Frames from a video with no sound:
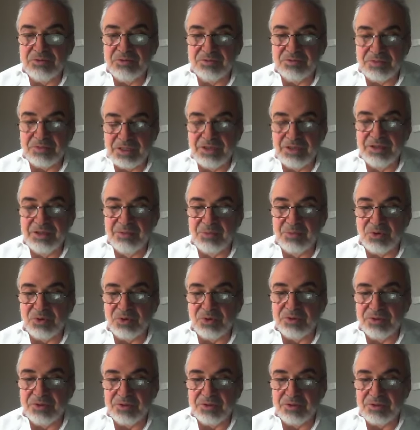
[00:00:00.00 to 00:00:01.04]
Very
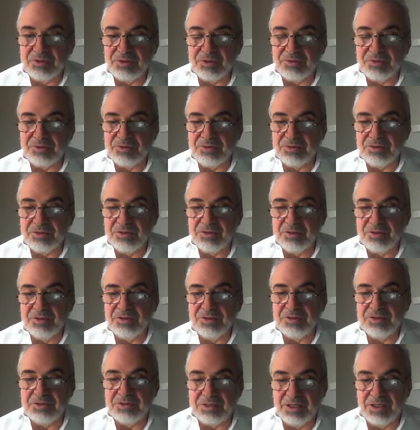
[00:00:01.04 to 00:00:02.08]
important in software
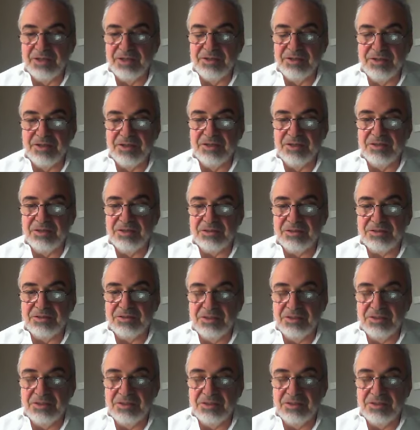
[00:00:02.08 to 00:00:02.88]
design and the